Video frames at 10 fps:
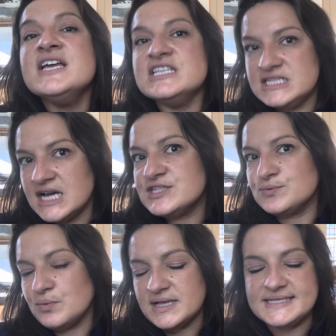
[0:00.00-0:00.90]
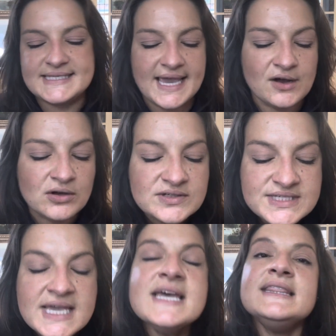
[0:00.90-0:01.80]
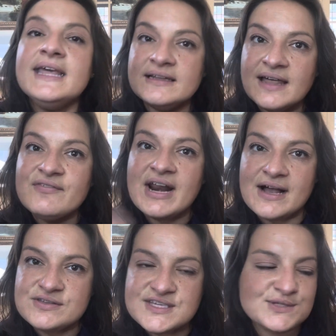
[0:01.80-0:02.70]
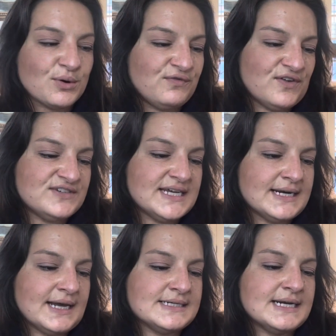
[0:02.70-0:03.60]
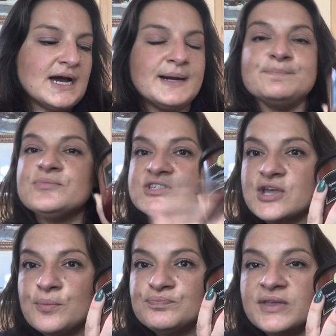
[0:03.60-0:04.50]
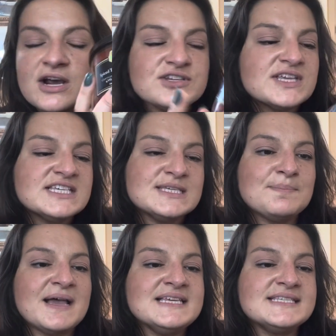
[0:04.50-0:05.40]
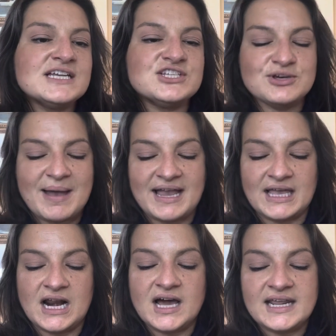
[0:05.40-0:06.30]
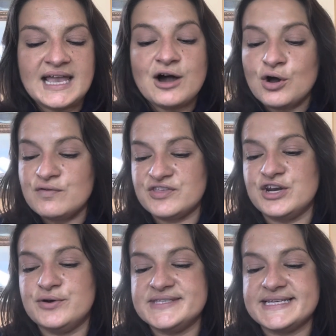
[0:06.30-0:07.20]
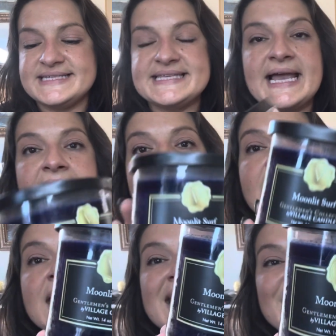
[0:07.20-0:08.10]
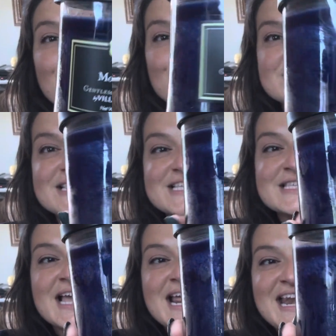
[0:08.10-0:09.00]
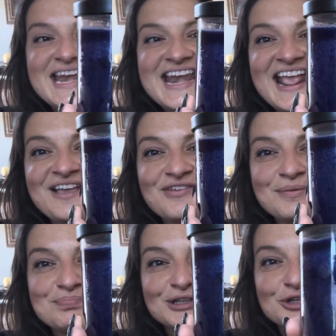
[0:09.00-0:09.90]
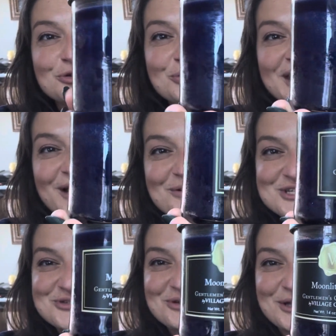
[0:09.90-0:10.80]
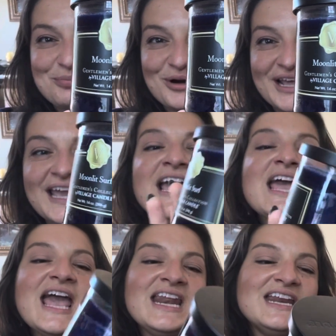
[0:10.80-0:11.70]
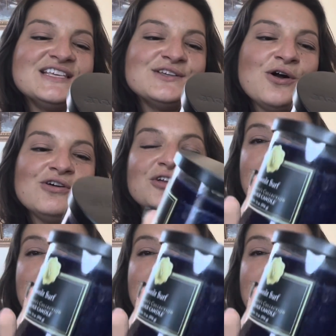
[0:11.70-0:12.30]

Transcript: does run sales. The 11 ounces were $15.99. So here's spiced Tobac and honey. I'll go over the notes in a second. Here is this navy blue here, which is really pretty, and it is called